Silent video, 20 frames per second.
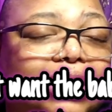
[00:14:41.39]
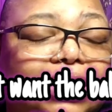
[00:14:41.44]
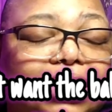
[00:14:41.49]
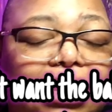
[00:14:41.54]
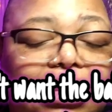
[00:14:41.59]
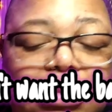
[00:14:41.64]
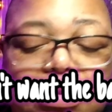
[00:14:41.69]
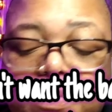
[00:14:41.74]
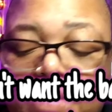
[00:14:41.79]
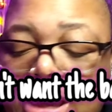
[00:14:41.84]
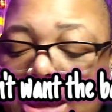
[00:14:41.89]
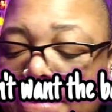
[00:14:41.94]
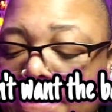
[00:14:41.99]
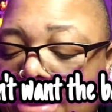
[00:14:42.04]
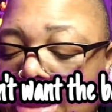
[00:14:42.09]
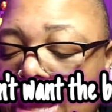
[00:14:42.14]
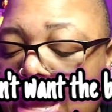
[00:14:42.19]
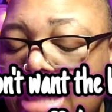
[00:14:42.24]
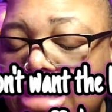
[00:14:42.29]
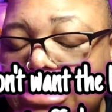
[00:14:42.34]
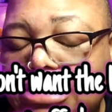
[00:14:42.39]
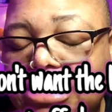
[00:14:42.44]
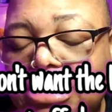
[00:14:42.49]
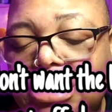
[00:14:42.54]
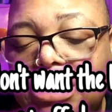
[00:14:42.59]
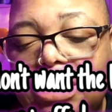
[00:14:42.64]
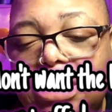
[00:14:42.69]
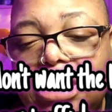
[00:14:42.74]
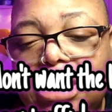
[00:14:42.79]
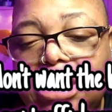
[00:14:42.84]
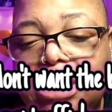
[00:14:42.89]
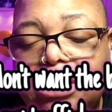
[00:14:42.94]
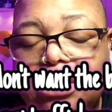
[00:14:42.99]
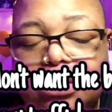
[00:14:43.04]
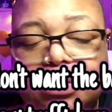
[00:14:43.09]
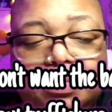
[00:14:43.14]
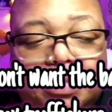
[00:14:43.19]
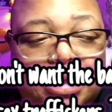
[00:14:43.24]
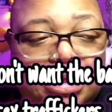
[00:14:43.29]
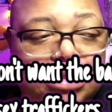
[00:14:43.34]
They think the baby has
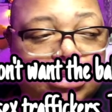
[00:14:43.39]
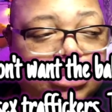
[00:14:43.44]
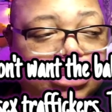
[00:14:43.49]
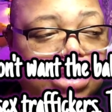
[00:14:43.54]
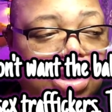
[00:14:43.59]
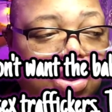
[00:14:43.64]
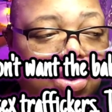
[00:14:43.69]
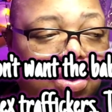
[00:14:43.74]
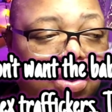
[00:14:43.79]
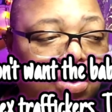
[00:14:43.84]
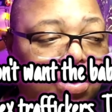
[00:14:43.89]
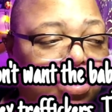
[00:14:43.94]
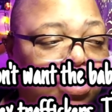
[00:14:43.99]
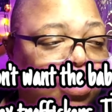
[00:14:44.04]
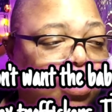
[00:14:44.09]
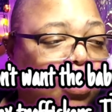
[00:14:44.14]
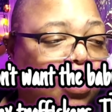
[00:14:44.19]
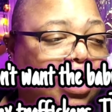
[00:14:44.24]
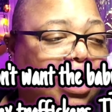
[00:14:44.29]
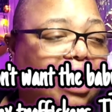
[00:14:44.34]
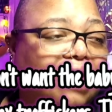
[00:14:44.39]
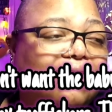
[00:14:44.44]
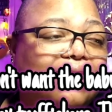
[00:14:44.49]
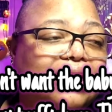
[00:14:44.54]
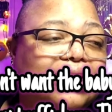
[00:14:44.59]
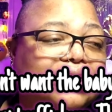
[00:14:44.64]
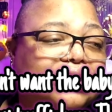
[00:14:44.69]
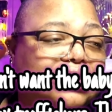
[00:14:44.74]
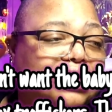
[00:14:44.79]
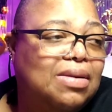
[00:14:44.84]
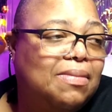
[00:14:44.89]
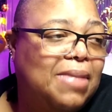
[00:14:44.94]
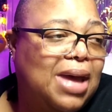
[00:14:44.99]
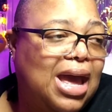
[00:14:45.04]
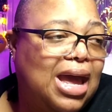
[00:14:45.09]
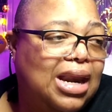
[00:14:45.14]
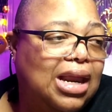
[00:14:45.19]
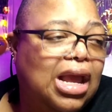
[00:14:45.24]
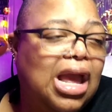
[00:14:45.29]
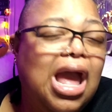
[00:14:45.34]
either been sold or given to
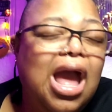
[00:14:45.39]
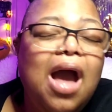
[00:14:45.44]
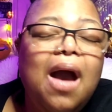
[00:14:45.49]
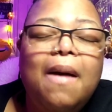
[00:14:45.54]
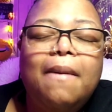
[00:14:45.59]
somebody.